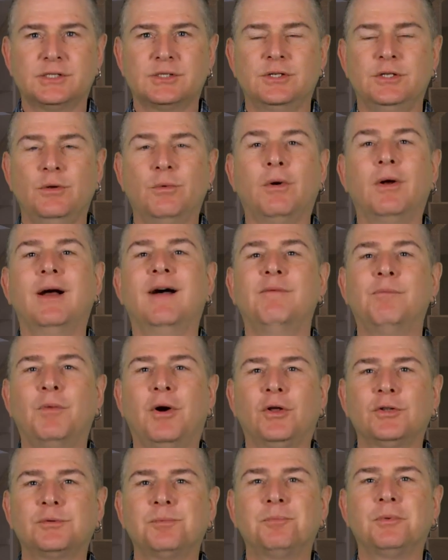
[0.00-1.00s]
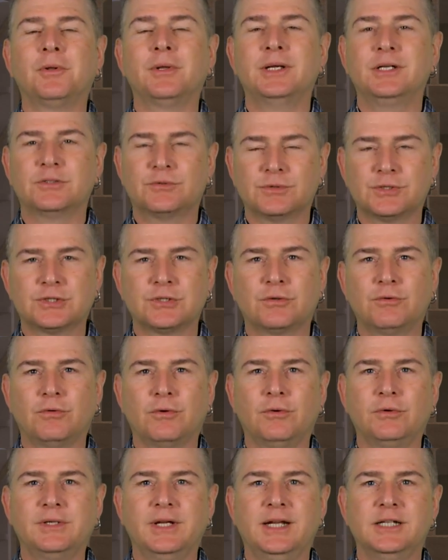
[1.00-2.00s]
So you will have multiple interest
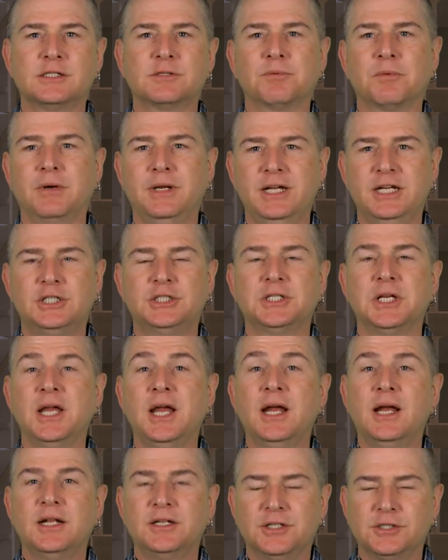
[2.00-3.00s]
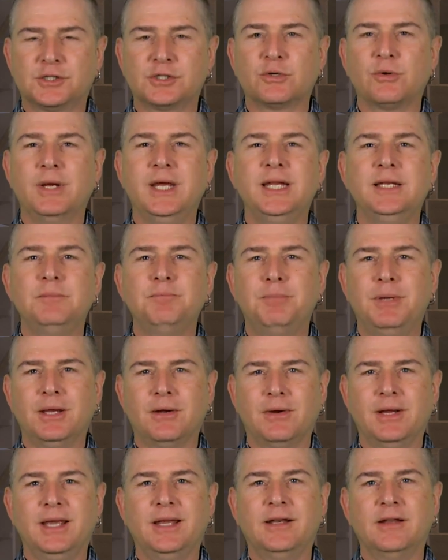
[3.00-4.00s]
accrual dates for each discrete
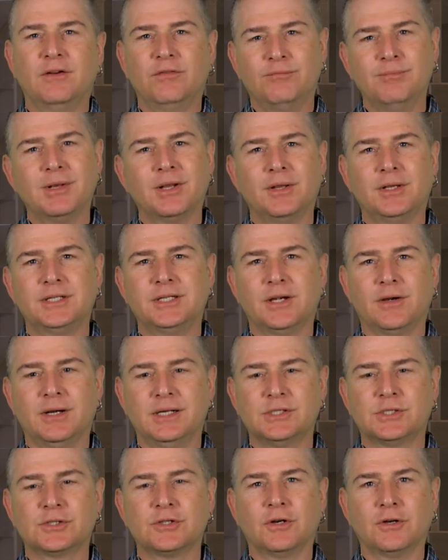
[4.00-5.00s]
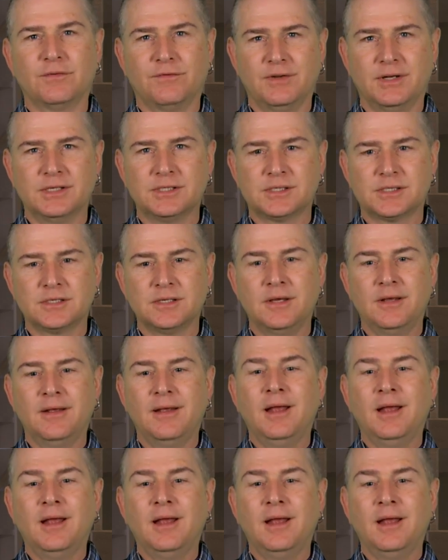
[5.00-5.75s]
period of military service.